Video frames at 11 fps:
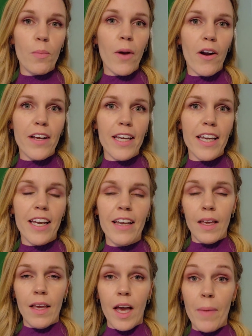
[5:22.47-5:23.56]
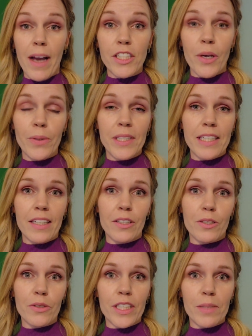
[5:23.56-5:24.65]
party. I'm actually hosting a little
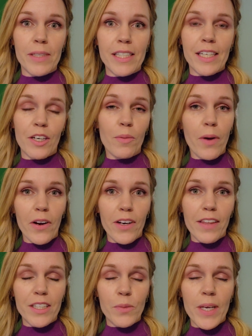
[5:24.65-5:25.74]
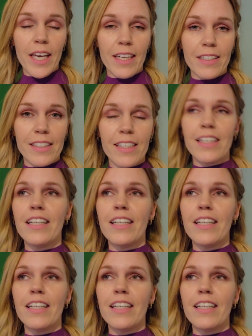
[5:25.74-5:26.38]
Christmas dinner party this weekend